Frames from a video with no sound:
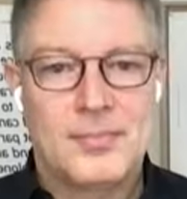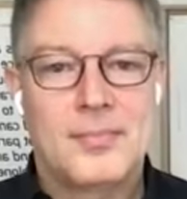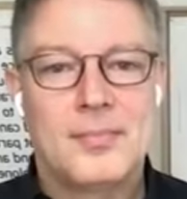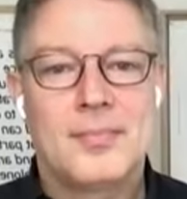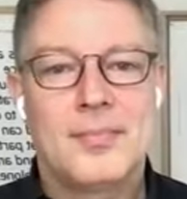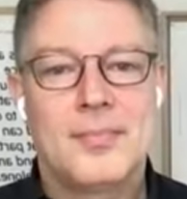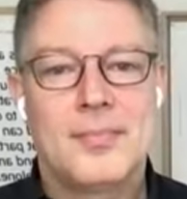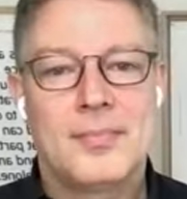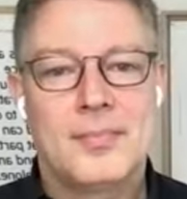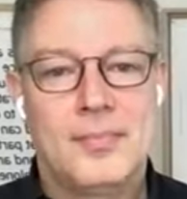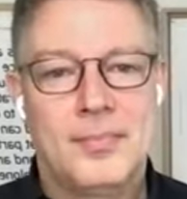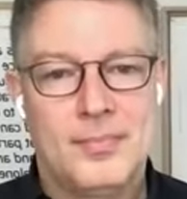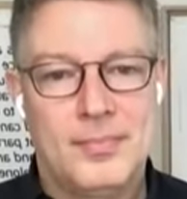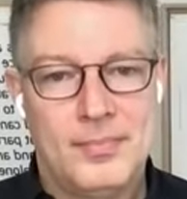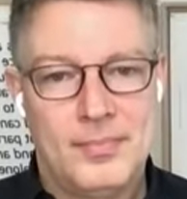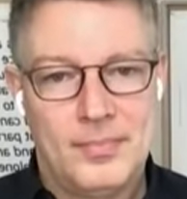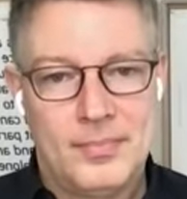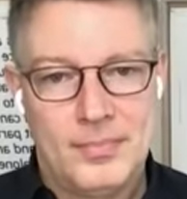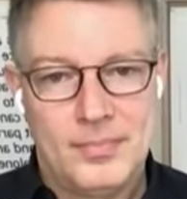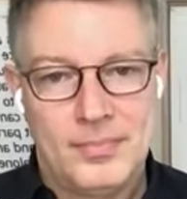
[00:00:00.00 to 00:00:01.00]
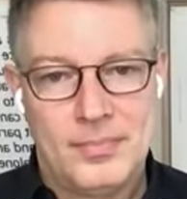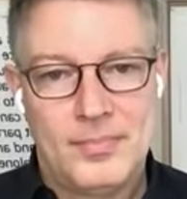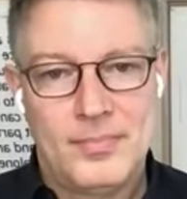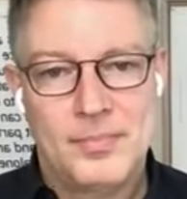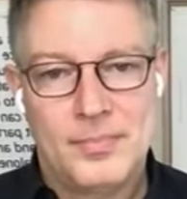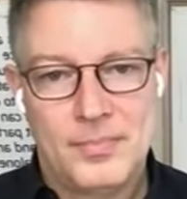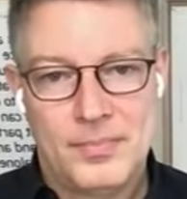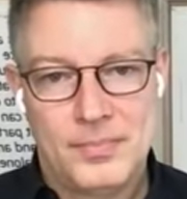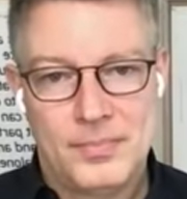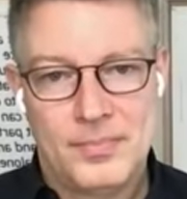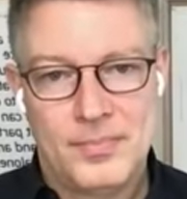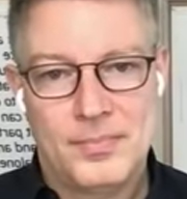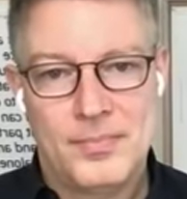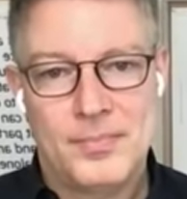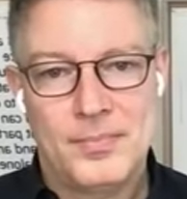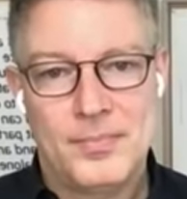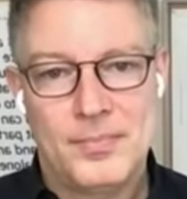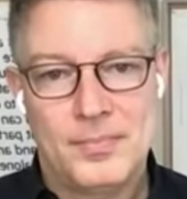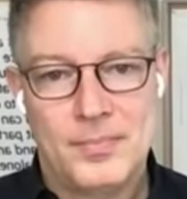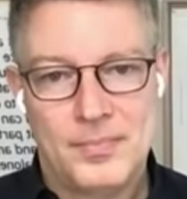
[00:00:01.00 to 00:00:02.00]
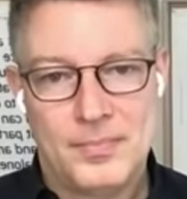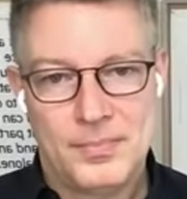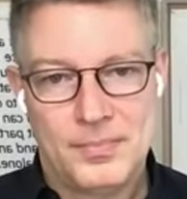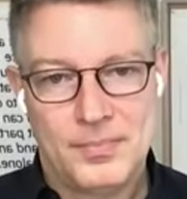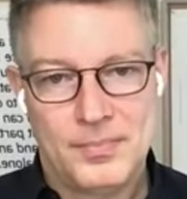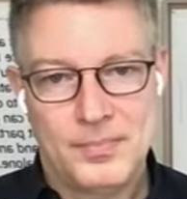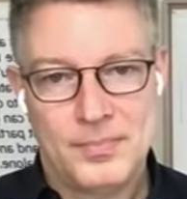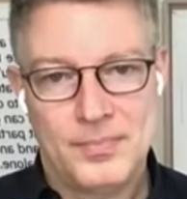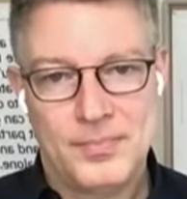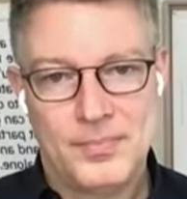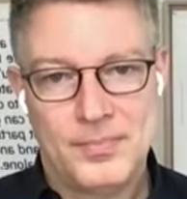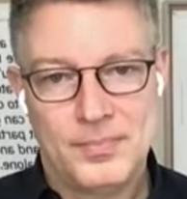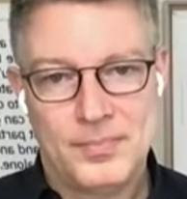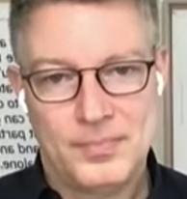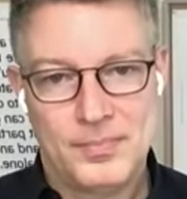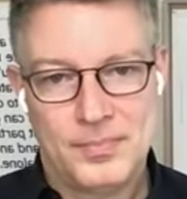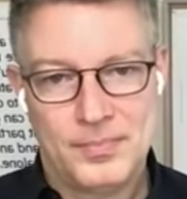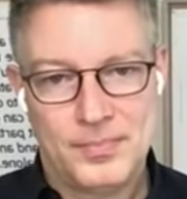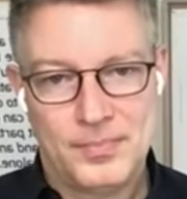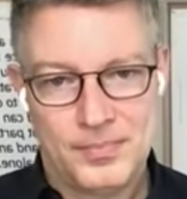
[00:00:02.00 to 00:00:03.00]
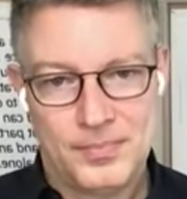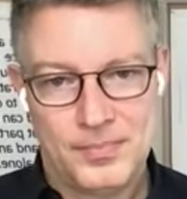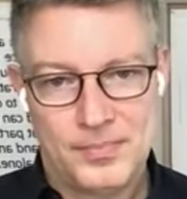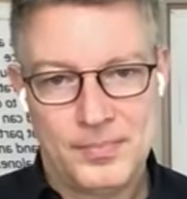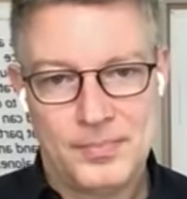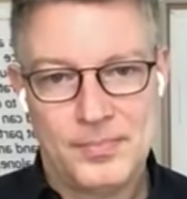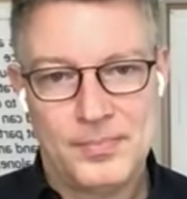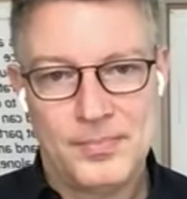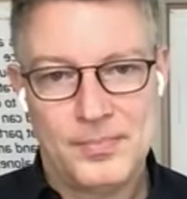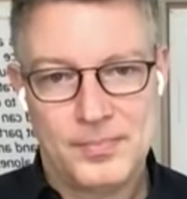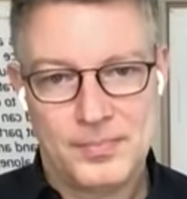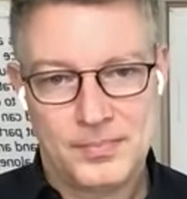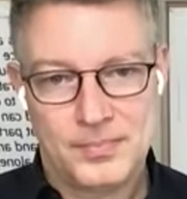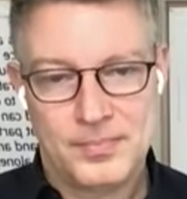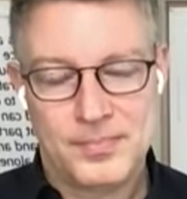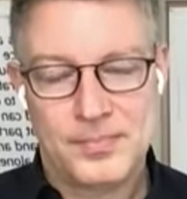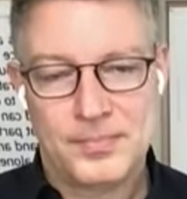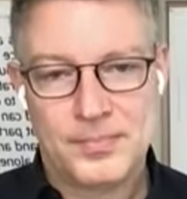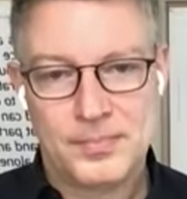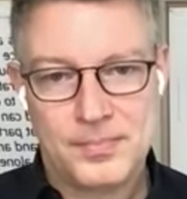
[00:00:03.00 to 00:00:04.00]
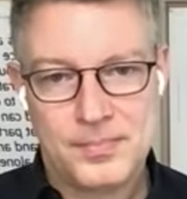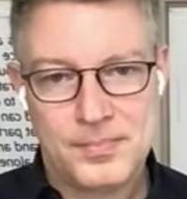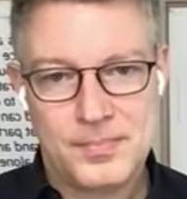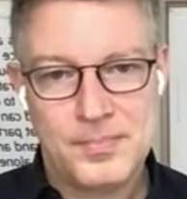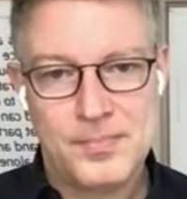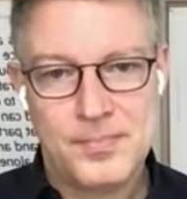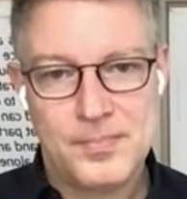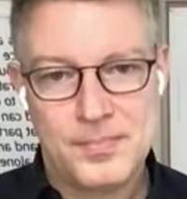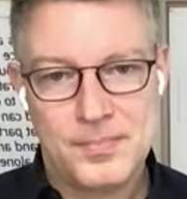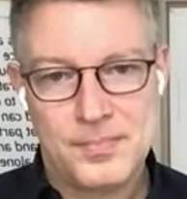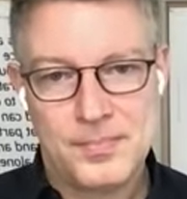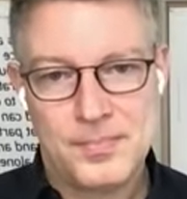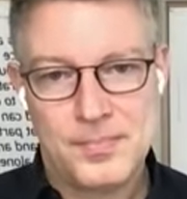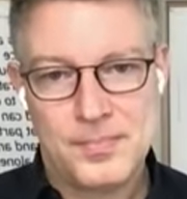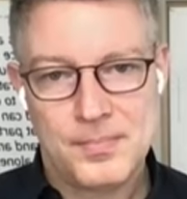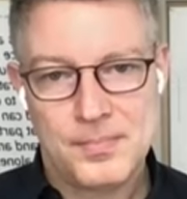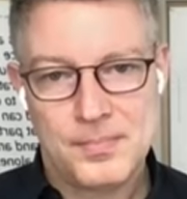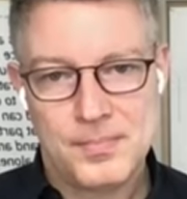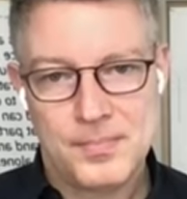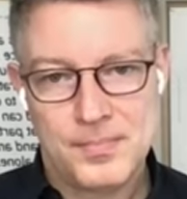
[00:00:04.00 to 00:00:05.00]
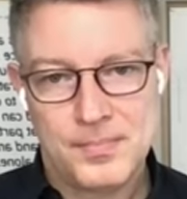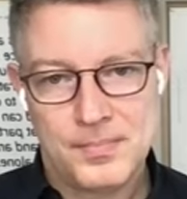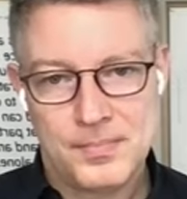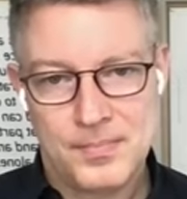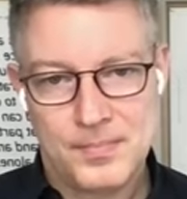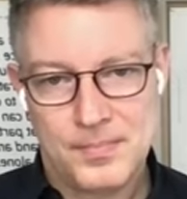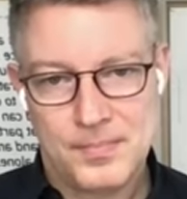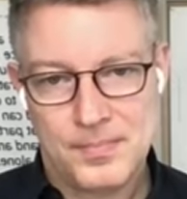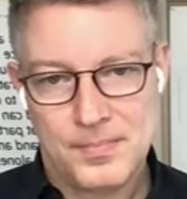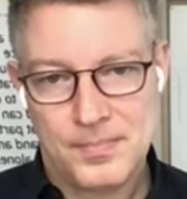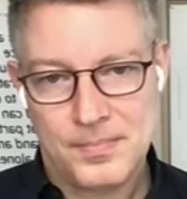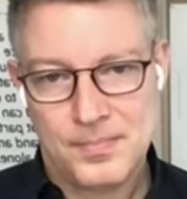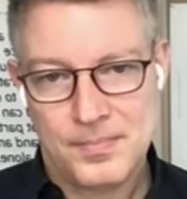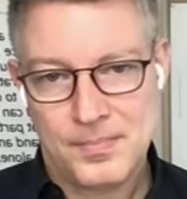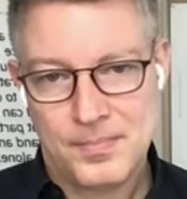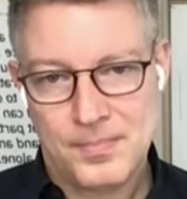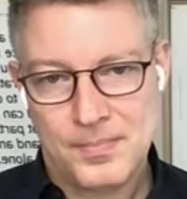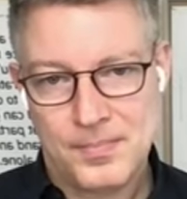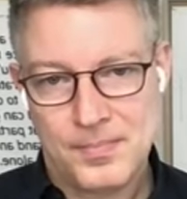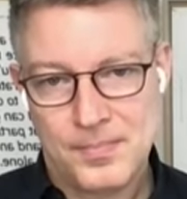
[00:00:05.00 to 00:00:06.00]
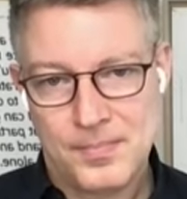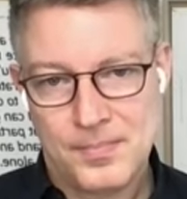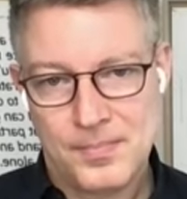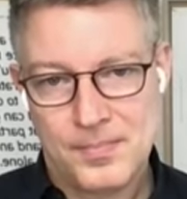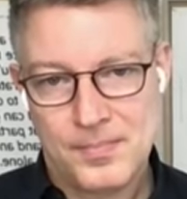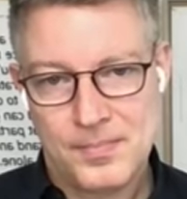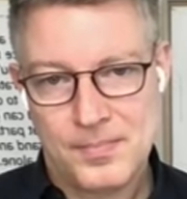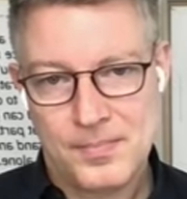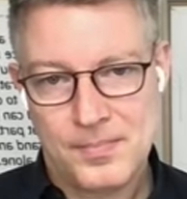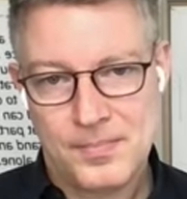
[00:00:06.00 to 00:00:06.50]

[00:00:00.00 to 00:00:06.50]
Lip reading: This person isn't speaking.